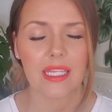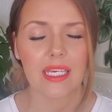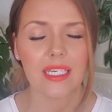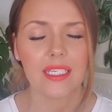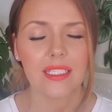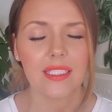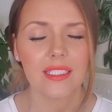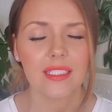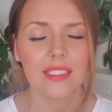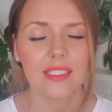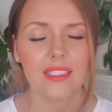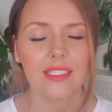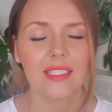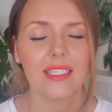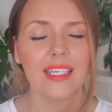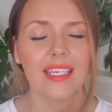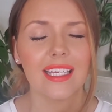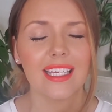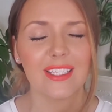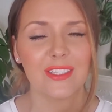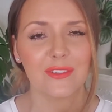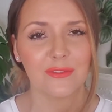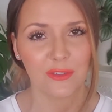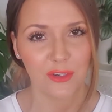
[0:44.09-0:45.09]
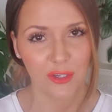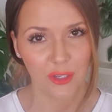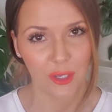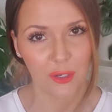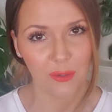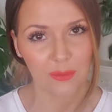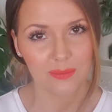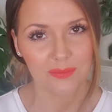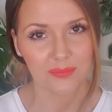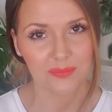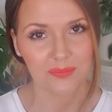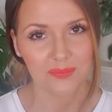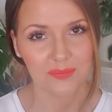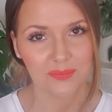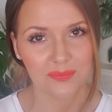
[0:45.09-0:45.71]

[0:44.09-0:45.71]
this is for you.